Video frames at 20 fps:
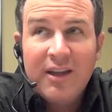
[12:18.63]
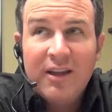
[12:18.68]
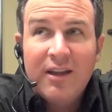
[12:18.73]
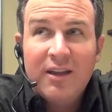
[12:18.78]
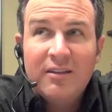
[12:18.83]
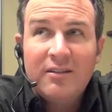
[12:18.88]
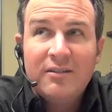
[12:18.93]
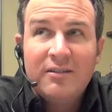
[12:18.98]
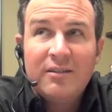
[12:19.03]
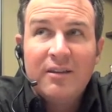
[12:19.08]

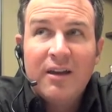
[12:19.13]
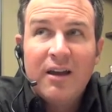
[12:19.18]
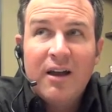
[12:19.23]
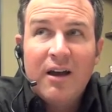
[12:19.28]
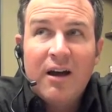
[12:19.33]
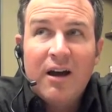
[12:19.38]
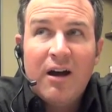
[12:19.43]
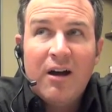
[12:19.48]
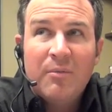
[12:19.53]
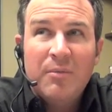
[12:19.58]
It's
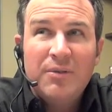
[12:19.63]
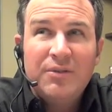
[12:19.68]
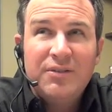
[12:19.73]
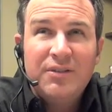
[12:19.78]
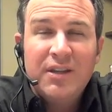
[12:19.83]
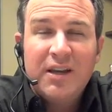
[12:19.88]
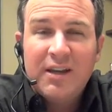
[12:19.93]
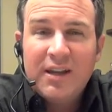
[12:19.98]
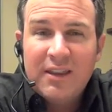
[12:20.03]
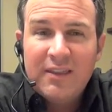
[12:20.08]
almost
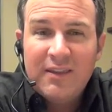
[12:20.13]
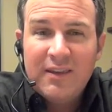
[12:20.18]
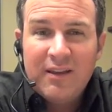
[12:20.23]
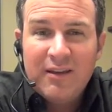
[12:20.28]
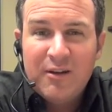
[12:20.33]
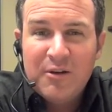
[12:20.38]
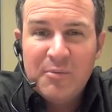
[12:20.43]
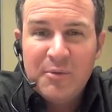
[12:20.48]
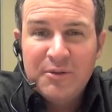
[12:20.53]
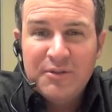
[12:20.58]
done. I think
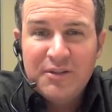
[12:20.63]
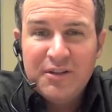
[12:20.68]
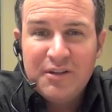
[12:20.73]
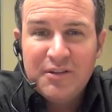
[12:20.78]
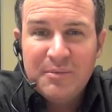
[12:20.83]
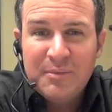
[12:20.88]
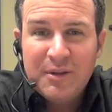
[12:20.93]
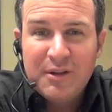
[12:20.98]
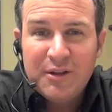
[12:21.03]
I almost hear them